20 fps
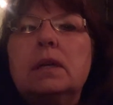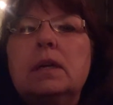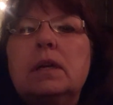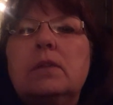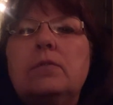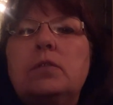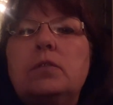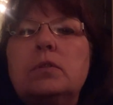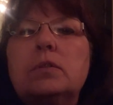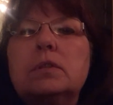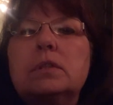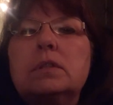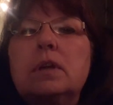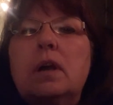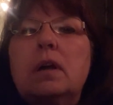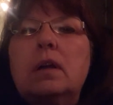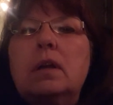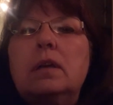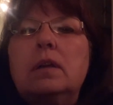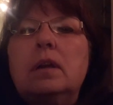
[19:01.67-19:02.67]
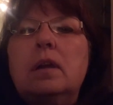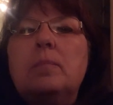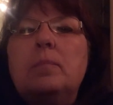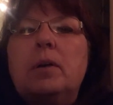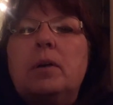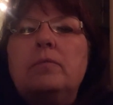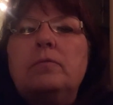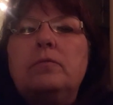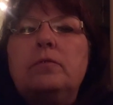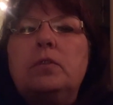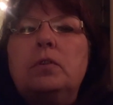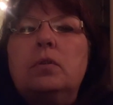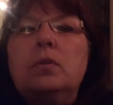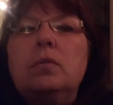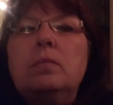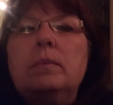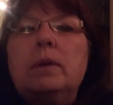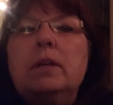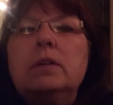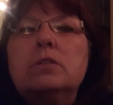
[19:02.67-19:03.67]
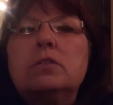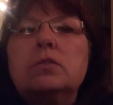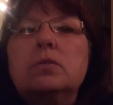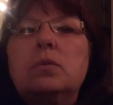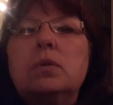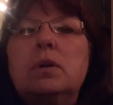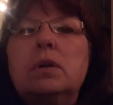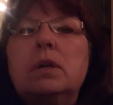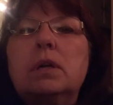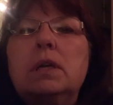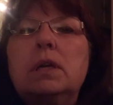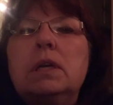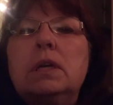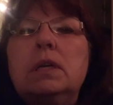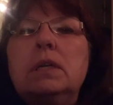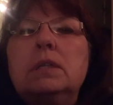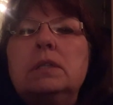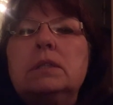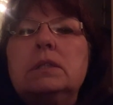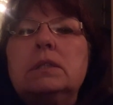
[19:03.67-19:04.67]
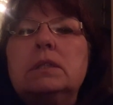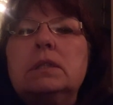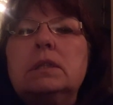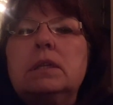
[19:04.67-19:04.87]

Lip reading: If you're stocking up on fuel, make sure to